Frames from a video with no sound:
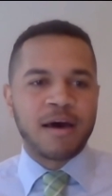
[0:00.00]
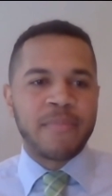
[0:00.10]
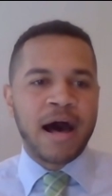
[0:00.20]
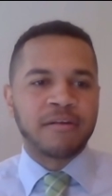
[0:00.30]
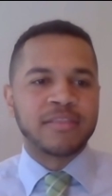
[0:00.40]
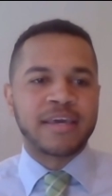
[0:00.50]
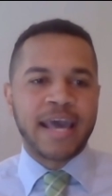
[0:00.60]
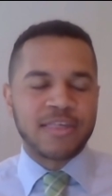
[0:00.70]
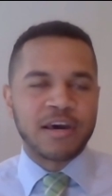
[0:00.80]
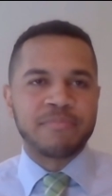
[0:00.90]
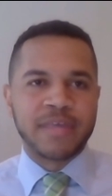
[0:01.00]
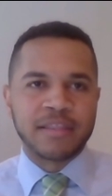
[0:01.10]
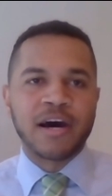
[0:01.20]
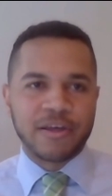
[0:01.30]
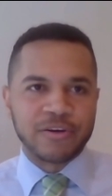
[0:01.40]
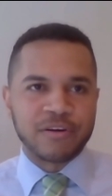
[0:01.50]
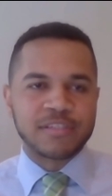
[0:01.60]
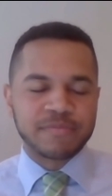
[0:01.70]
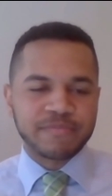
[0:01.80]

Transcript: about the catch up than others.